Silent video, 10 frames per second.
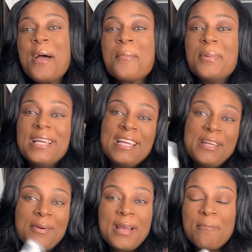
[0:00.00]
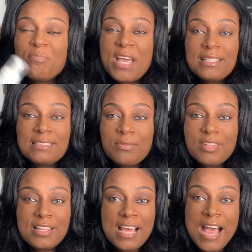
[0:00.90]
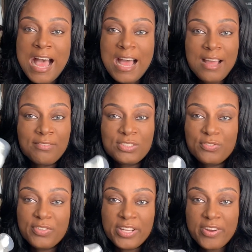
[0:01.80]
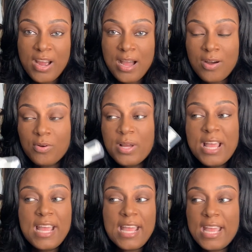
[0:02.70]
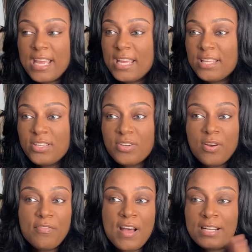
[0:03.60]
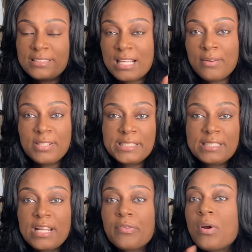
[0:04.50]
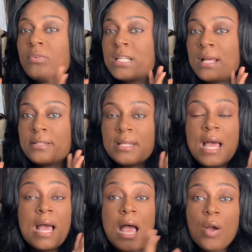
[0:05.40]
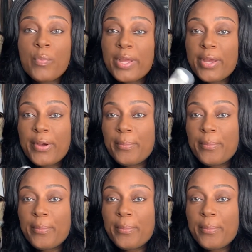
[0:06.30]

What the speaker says: But anyway, that's something that I have to figure out. And if I decide to release later on down the line, I will.